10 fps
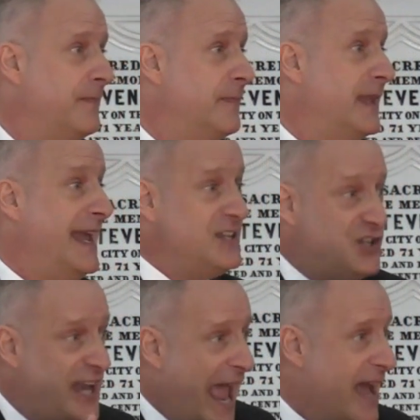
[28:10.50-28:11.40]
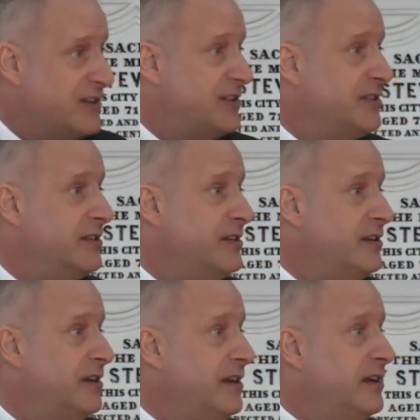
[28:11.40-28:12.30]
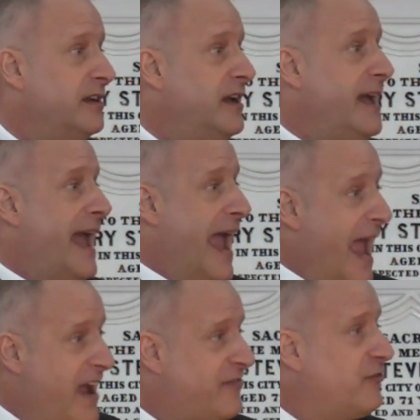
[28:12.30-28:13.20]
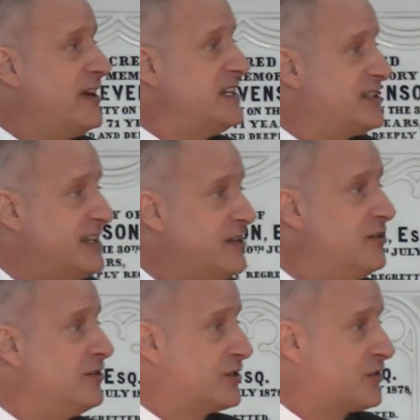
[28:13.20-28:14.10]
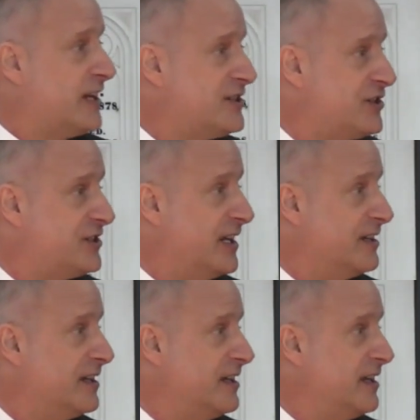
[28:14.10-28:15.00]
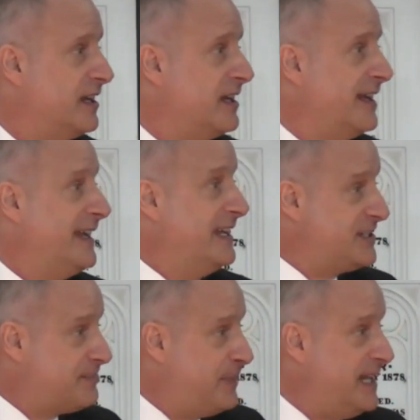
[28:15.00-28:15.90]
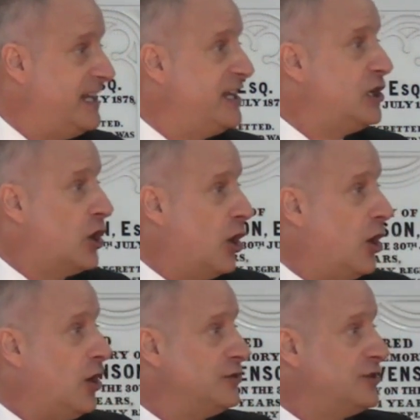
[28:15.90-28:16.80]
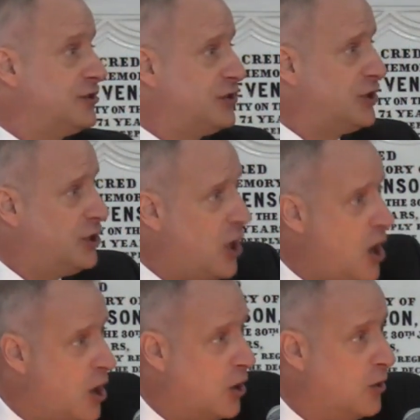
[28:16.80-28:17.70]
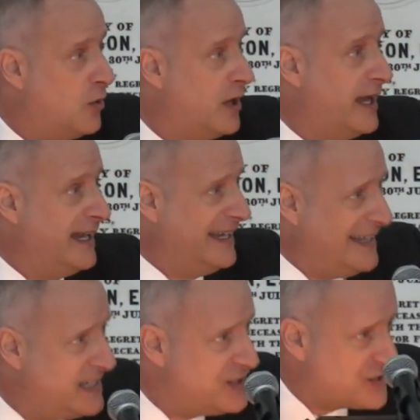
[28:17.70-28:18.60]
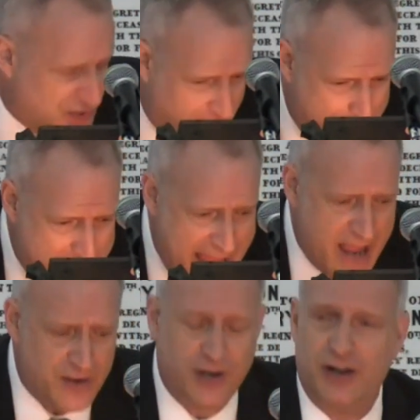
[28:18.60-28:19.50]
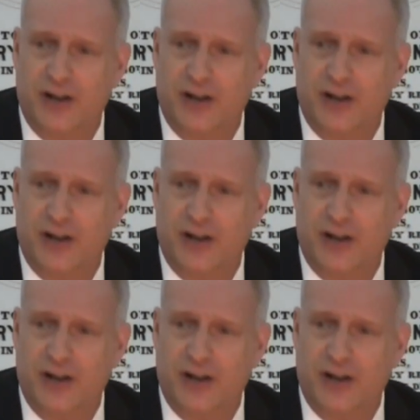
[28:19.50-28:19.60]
And yet, every single Christian is being called to go in some manner.